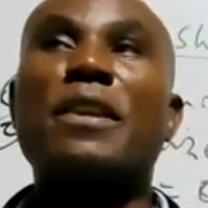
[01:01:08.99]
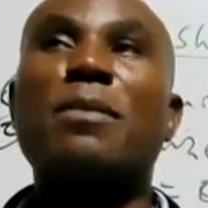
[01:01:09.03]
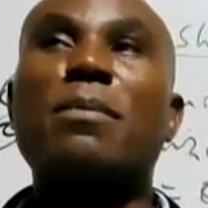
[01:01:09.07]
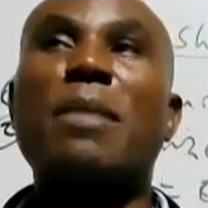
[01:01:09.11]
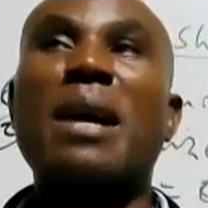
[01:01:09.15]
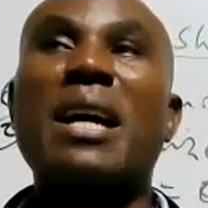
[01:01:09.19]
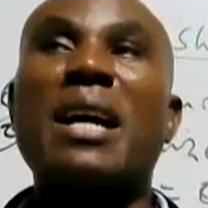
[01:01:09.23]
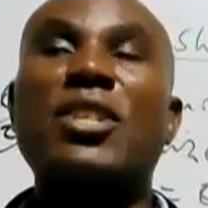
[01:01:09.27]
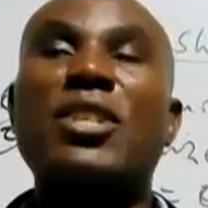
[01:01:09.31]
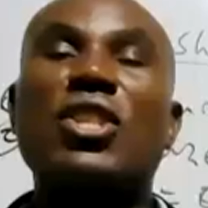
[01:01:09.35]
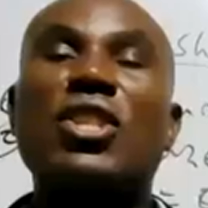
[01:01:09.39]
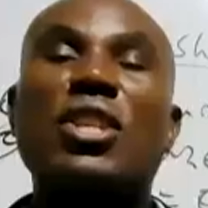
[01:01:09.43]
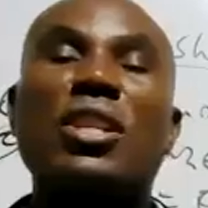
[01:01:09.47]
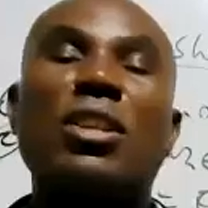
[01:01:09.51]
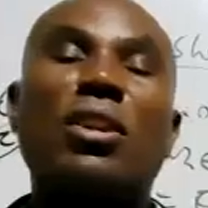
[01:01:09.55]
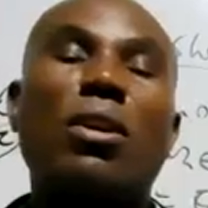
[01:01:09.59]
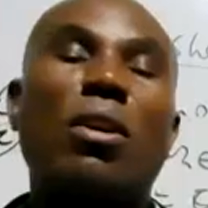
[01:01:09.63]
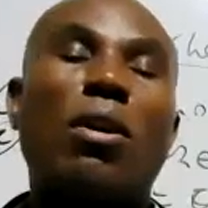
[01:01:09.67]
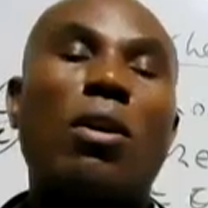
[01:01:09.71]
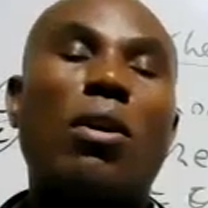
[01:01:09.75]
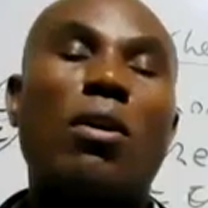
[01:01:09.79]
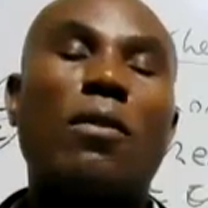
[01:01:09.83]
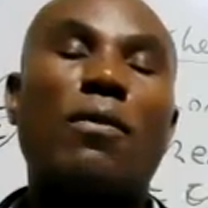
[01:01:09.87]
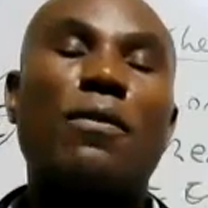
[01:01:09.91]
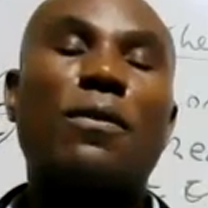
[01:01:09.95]
margin
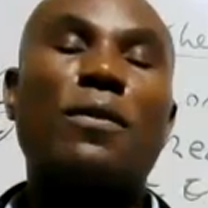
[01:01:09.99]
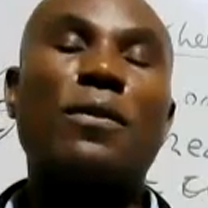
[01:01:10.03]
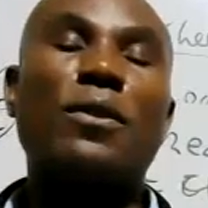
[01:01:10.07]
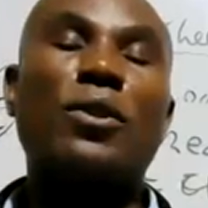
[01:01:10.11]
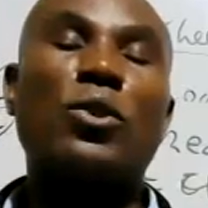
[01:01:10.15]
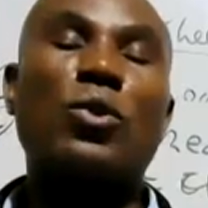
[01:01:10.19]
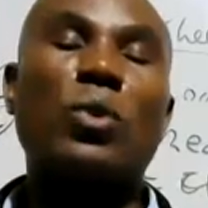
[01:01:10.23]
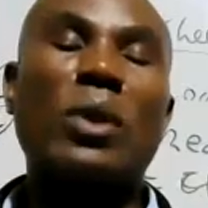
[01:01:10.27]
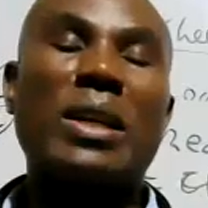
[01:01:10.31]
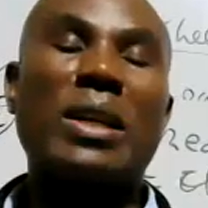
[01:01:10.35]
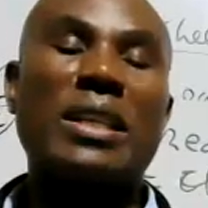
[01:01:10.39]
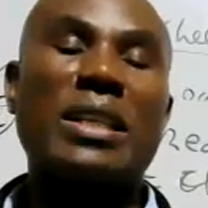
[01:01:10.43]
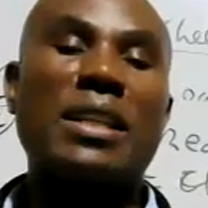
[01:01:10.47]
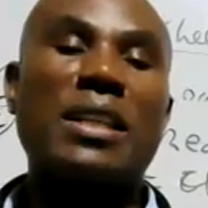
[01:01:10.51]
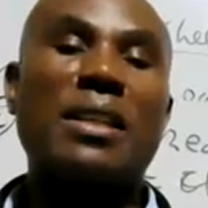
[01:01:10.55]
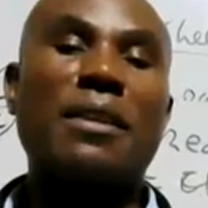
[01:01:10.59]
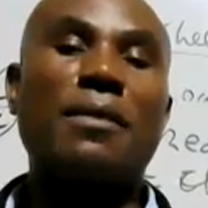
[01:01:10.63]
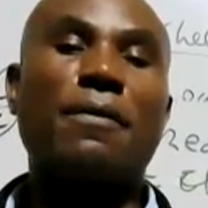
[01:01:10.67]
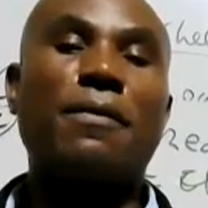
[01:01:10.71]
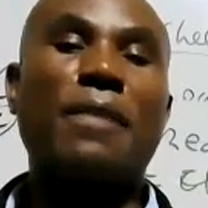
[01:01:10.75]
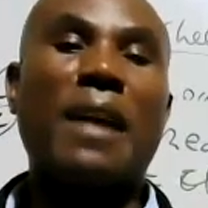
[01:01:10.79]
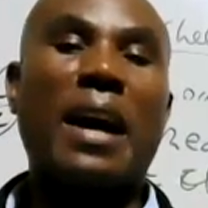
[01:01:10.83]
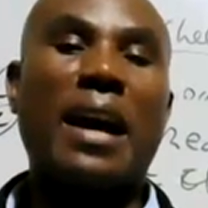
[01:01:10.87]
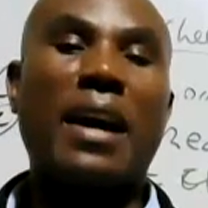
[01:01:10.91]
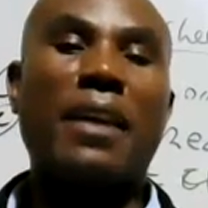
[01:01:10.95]
of
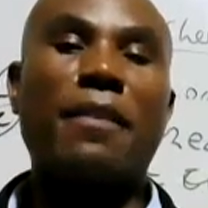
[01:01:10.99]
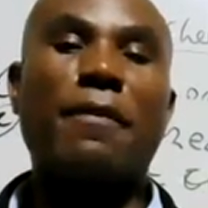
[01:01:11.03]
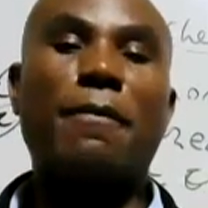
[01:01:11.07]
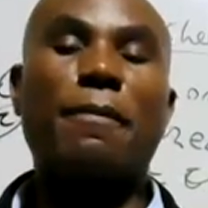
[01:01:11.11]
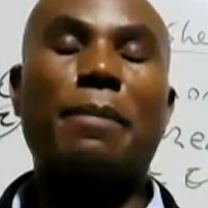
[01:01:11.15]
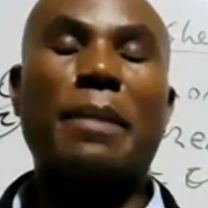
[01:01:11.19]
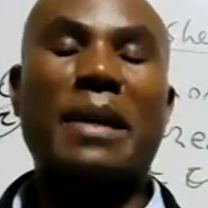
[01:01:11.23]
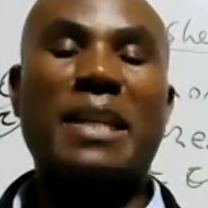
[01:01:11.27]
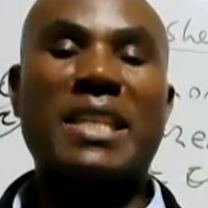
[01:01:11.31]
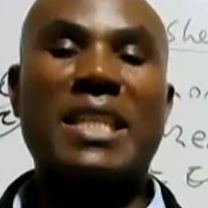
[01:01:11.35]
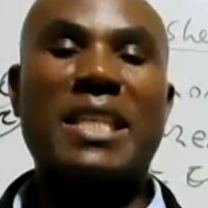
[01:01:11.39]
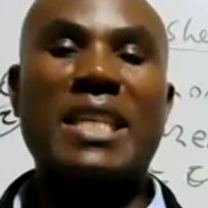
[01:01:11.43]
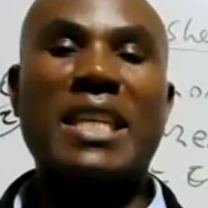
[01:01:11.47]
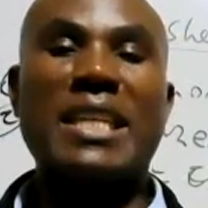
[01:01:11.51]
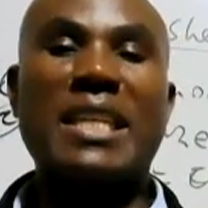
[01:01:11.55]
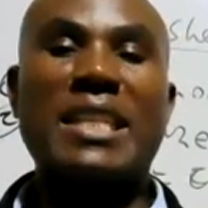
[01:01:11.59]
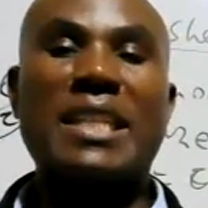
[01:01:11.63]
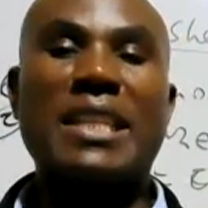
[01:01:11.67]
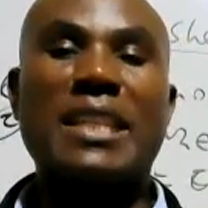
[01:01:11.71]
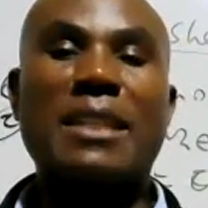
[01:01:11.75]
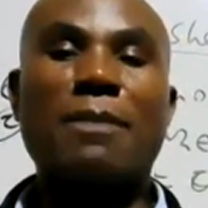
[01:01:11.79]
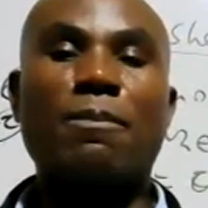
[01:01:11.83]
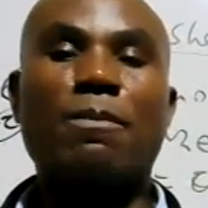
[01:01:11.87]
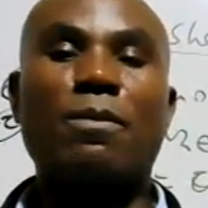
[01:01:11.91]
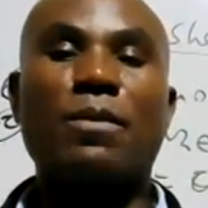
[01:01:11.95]

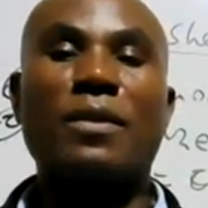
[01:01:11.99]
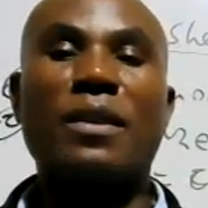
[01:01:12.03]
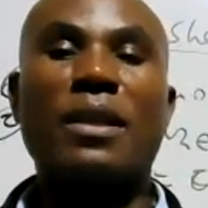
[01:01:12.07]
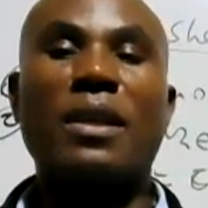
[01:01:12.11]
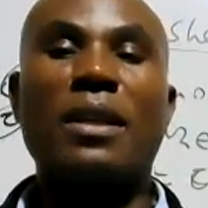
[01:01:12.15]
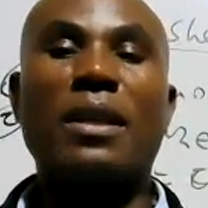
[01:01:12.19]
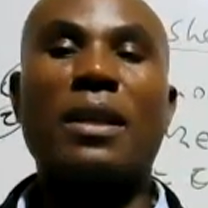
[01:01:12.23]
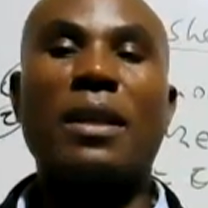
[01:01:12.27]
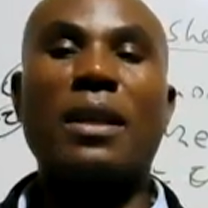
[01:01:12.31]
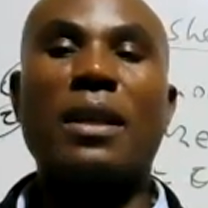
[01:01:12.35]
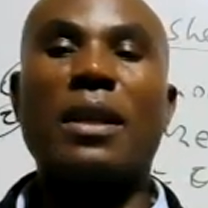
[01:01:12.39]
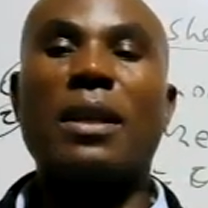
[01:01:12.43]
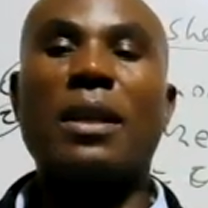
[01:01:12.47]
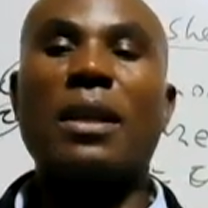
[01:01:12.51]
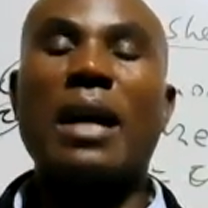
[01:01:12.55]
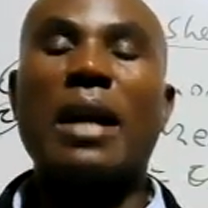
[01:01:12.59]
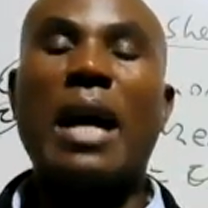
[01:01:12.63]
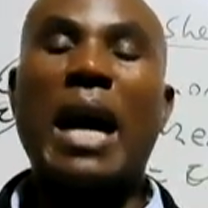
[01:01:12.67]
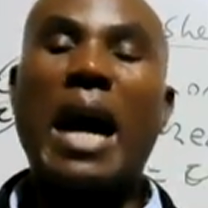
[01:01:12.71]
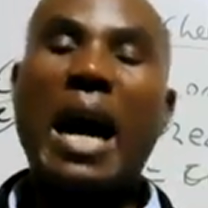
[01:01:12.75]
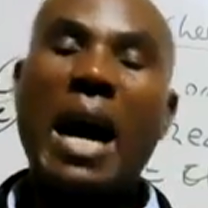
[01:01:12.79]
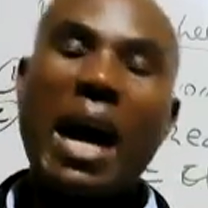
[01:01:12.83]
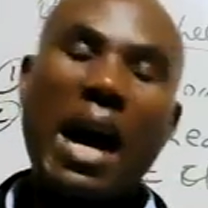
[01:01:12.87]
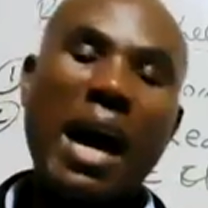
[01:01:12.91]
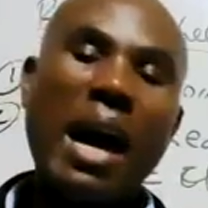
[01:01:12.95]
25%.
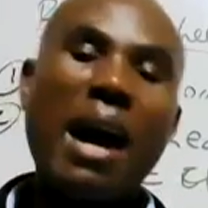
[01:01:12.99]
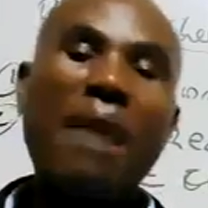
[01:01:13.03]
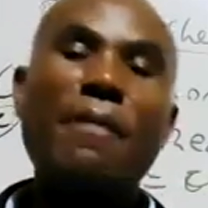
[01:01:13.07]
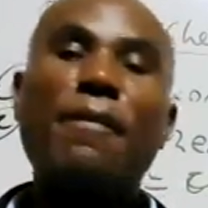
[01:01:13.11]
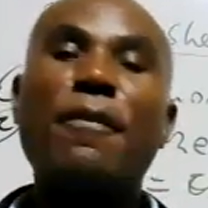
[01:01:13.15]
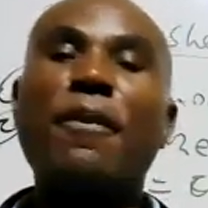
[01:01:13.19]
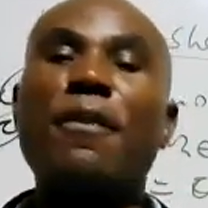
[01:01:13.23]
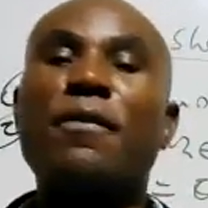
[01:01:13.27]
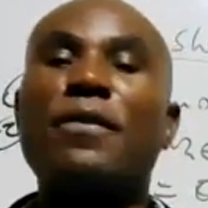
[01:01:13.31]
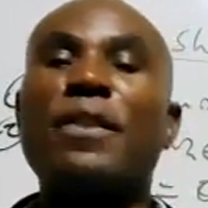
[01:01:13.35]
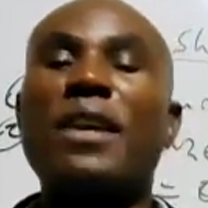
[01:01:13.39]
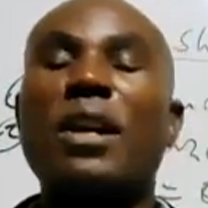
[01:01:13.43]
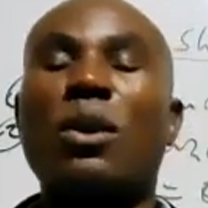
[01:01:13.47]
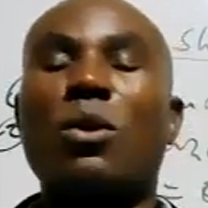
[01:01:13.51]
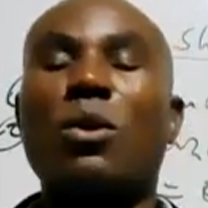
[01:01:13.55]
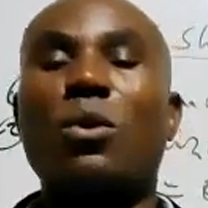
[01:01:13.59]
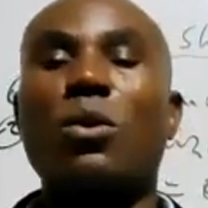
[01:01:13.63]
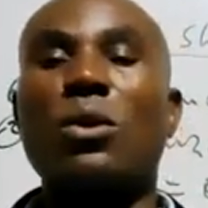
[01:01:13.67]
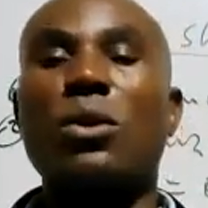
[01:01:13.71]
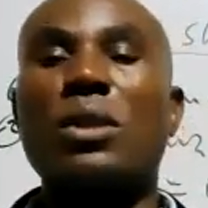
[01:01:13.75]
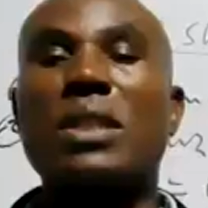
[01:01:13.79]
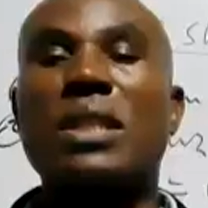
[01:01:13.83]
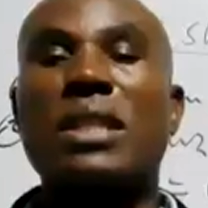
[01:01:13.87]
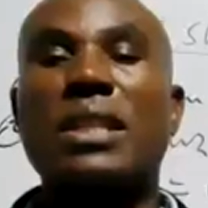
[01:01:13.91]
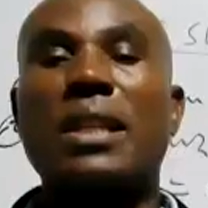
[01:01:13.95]
A half of the
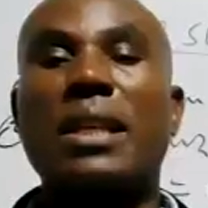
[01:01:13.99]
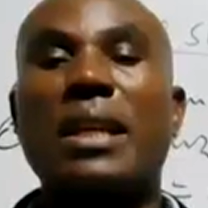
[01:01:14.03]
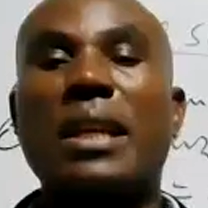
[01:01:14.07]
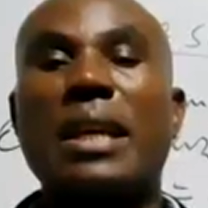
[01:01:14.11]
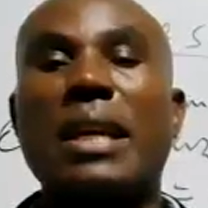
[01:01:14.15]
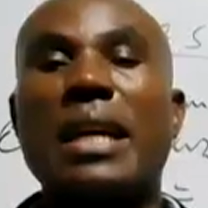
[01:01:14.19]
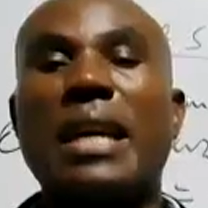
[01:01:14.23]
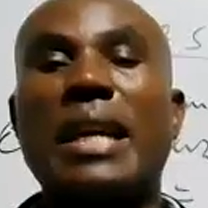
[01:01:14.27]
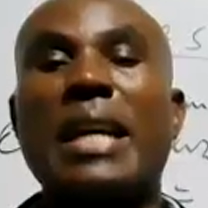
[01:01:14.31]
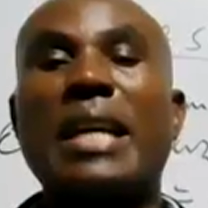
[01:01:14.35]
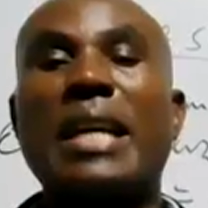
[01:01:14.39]
goods